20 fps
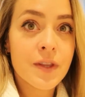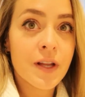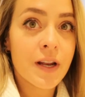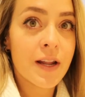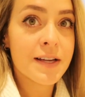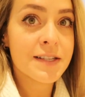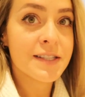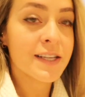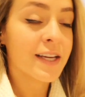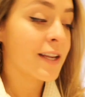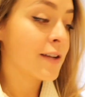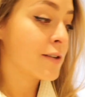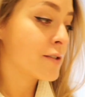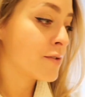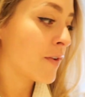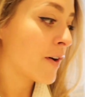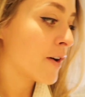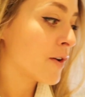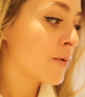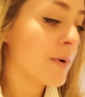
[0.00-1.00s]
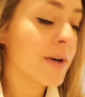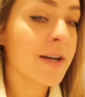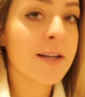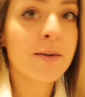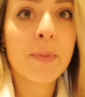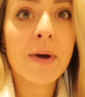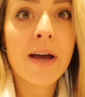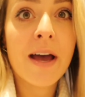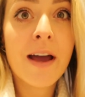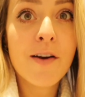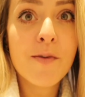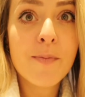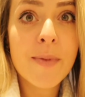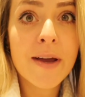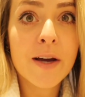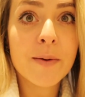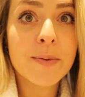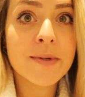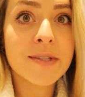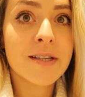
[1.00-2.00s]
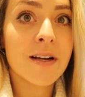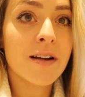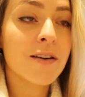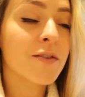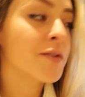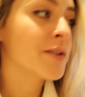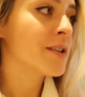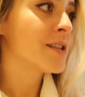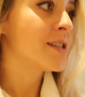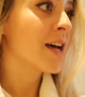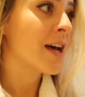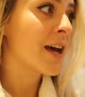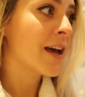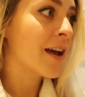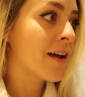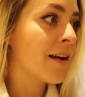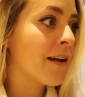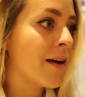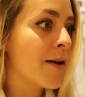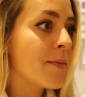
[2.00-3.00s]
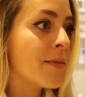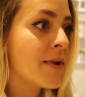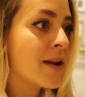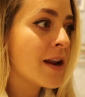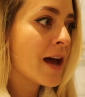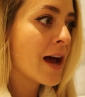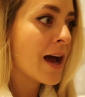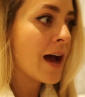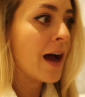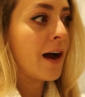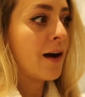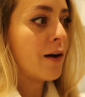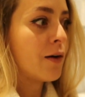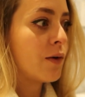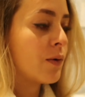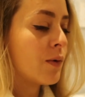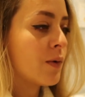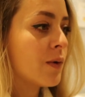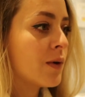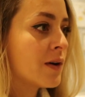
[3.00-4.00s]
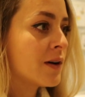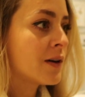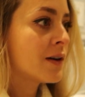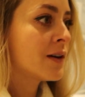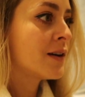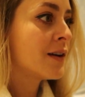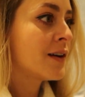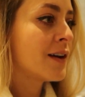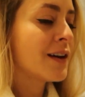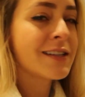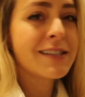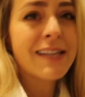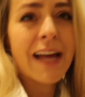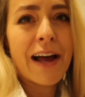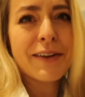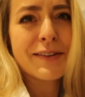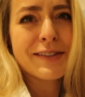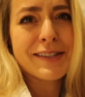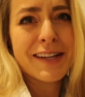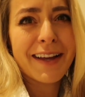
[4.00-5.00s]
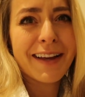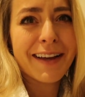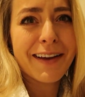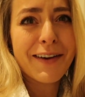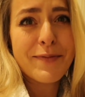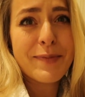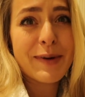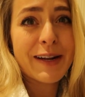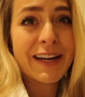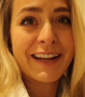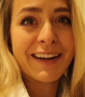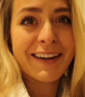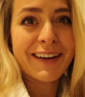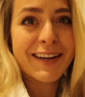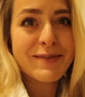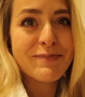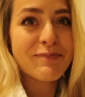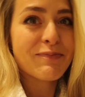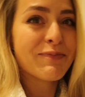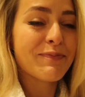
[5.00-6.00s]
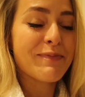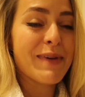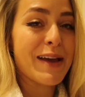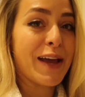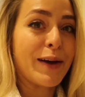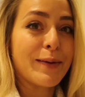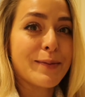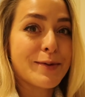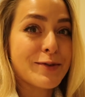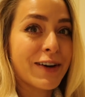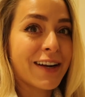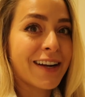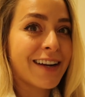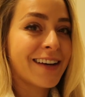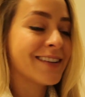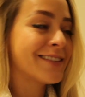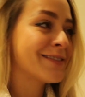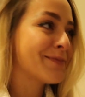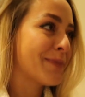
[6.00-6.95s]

The lighting in here is very weird, but hair and makeup is done for the day, and I am now, sounds like I've been in a makeup trailer,